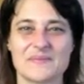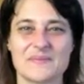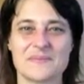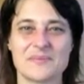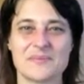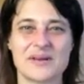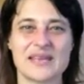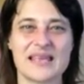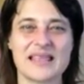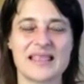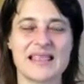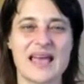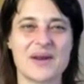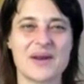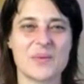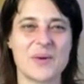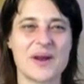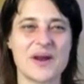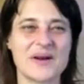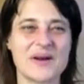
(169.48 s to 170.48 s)
bringing that
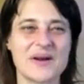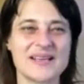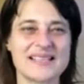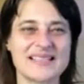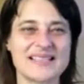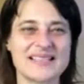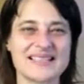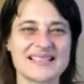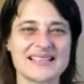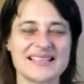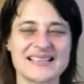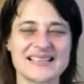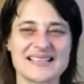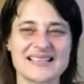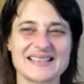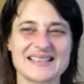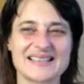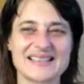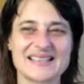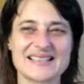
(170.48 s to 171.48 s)
awareness
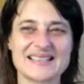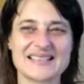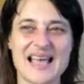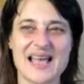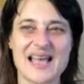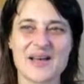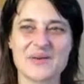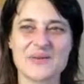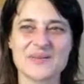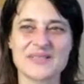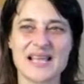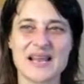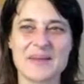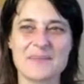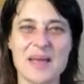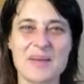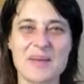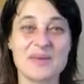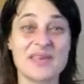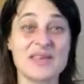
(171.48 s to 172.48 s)
to the sounds that
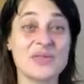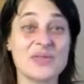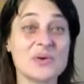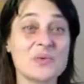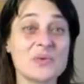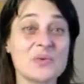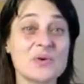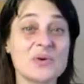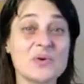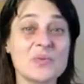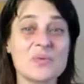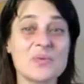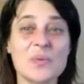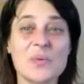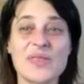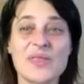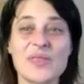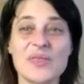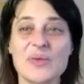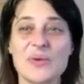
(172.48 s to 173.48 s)
might be in the room
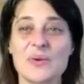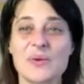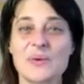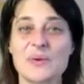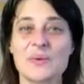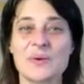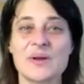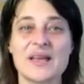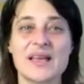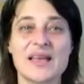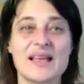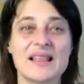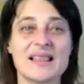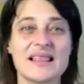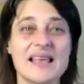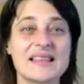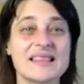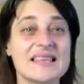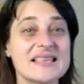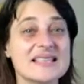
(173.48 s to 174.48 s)
with you,
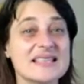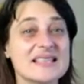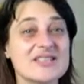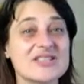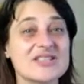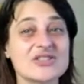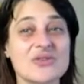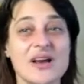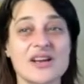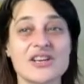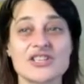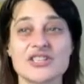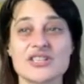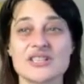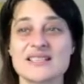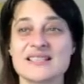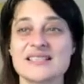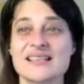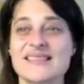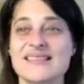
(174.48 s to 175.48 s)
like these
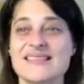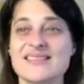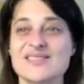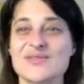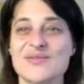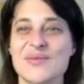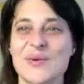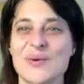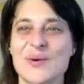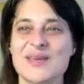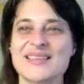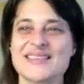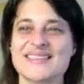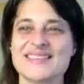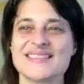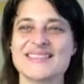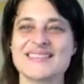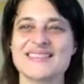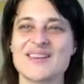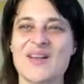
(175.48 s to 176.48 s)
instructions and this
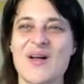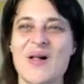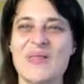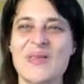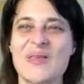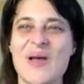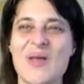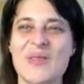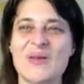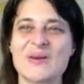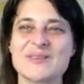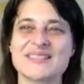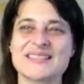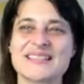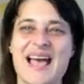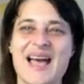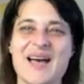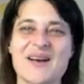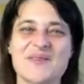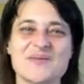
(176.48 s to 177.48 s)
voice and all the other
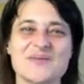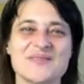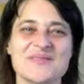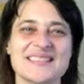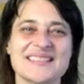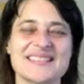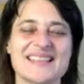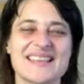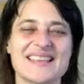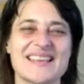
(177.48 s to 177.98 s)
sounds